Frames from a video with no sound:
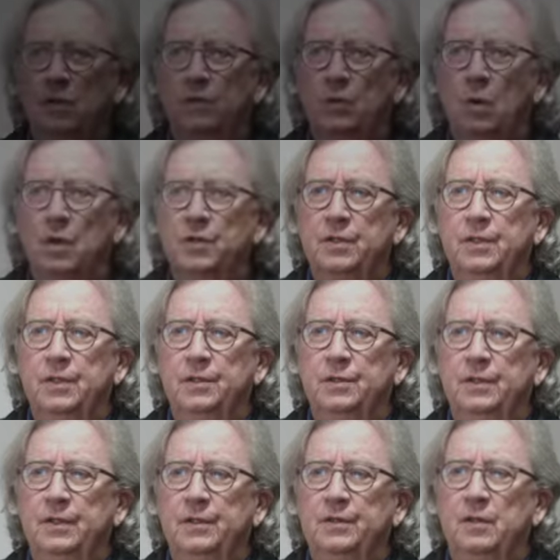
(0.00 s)
Of course,
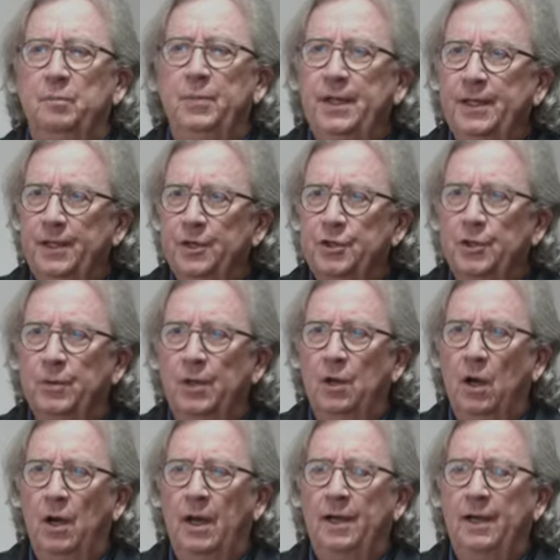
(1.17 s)
is a big issue in
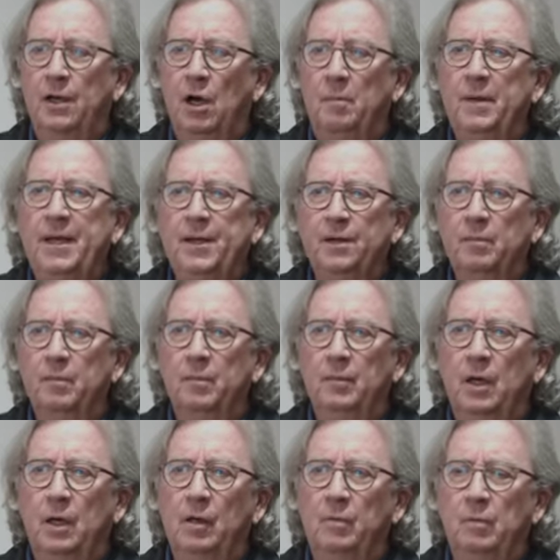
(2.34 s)
our medium,
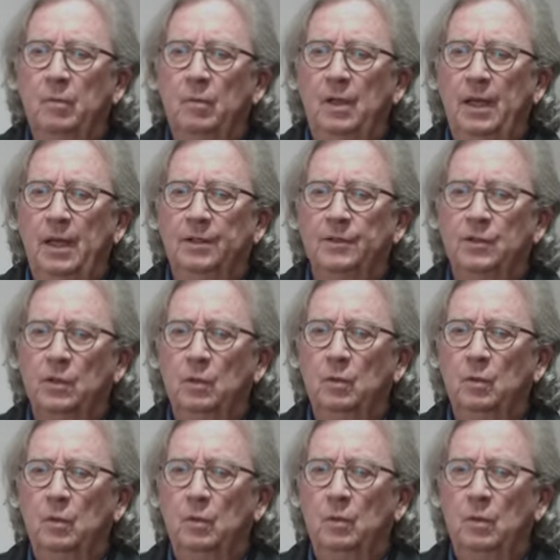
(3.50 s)
and
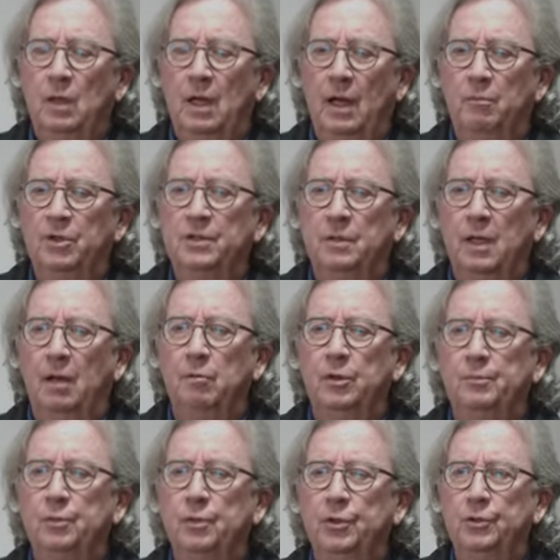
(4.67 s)
so I would
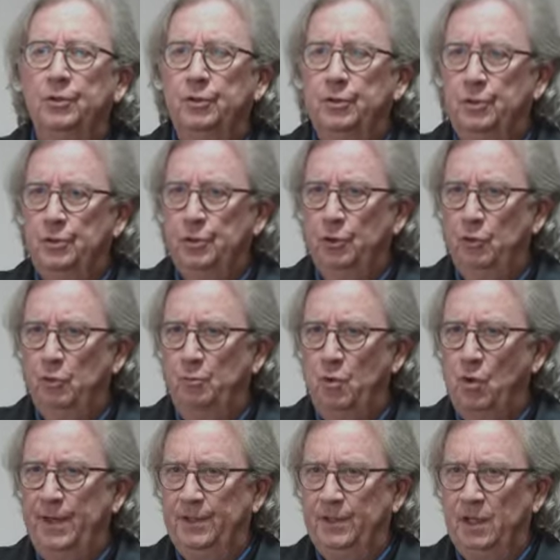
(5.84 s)
put 2
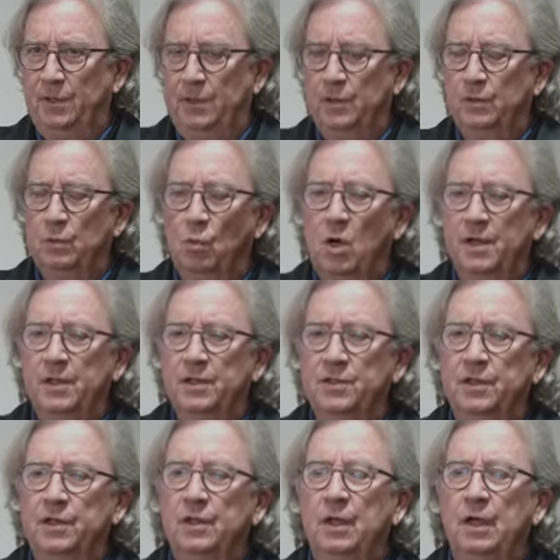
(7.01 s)
points on this. One is
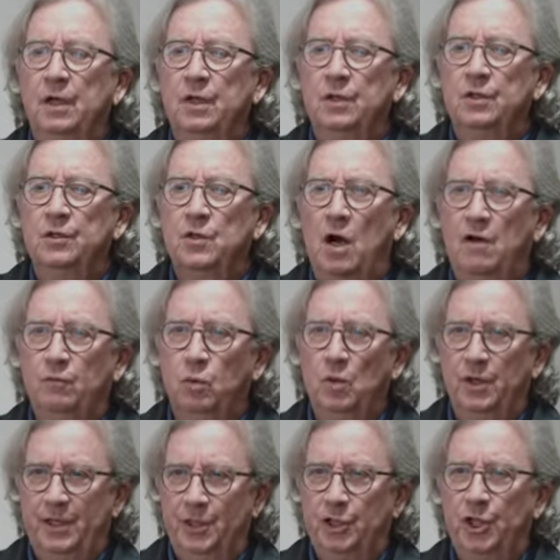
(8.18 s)
that software
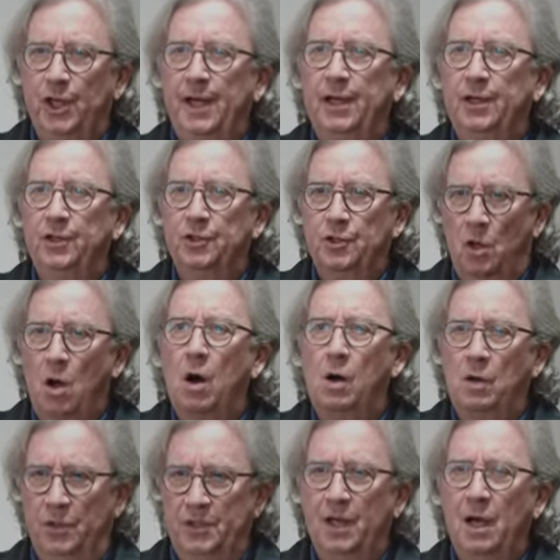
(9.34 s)
can change all the
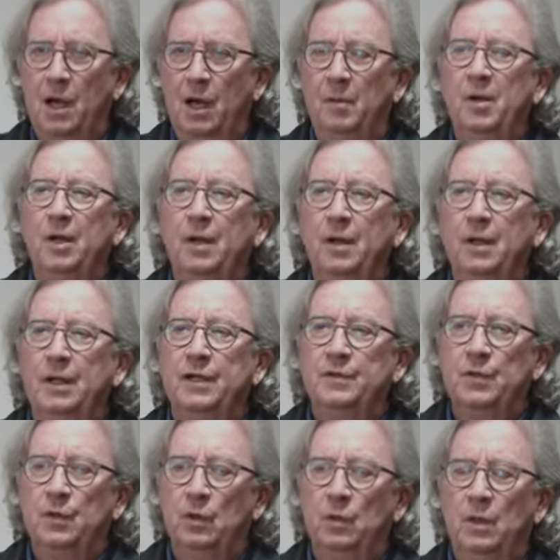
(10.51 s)
time, and
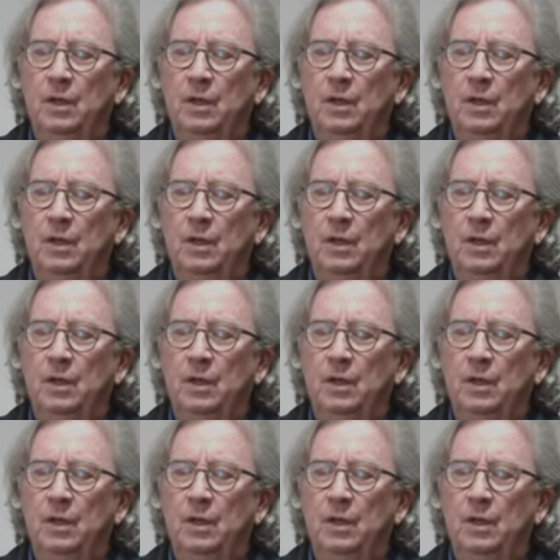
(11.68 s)
so